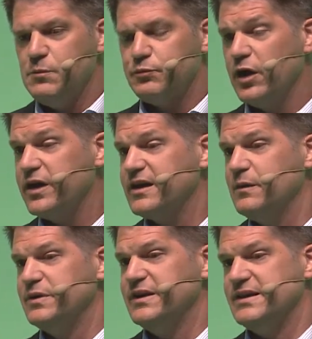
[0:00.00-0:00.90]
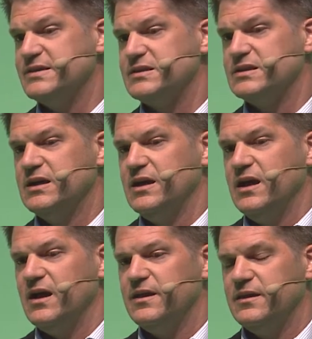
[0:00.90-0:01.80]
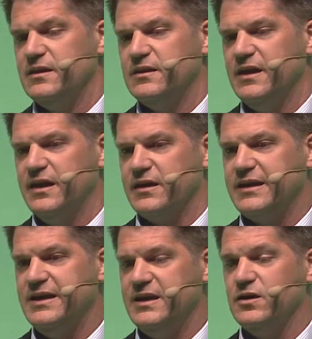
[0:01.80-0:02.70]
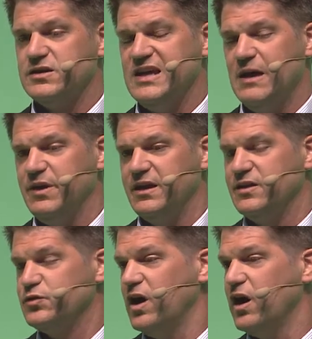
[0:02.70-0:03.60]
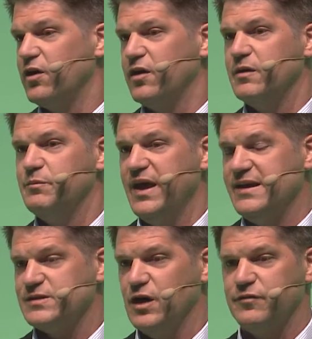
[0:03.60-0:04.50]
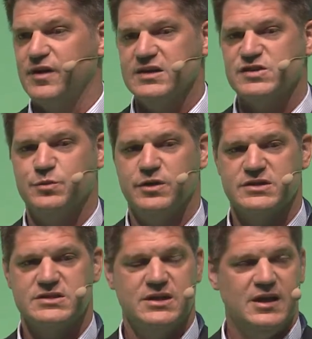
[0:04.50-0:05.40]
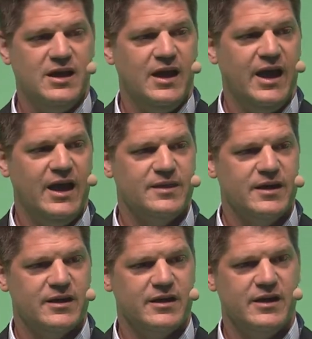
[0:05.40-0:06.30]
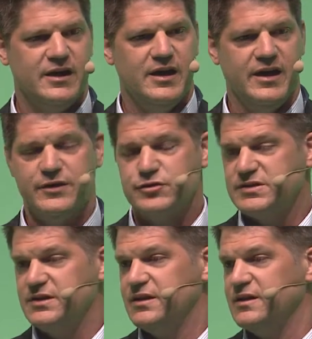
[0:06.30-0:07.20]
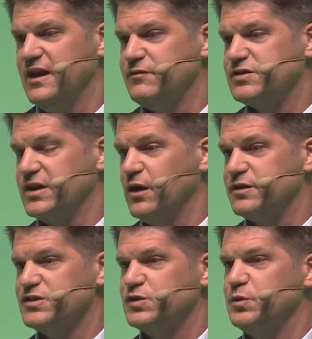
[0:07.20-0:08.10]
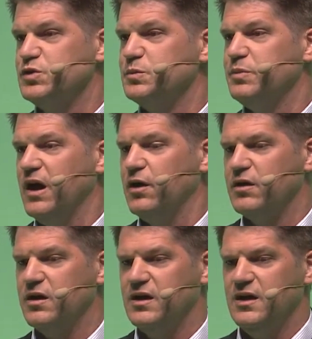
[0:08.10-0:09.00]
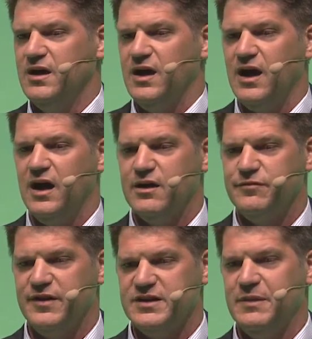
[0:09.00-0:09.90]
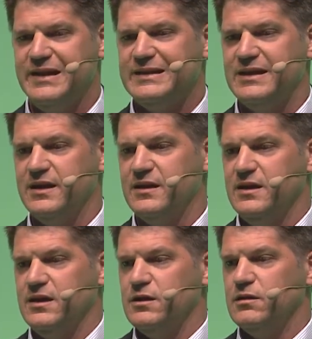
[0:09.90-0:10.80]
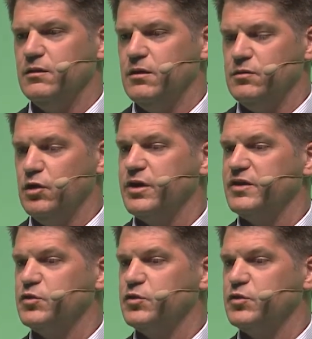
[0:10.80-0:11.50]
product companies that are keen on tapping into our base of customers and that are interested in leveraging our distribution power are fundamentally looking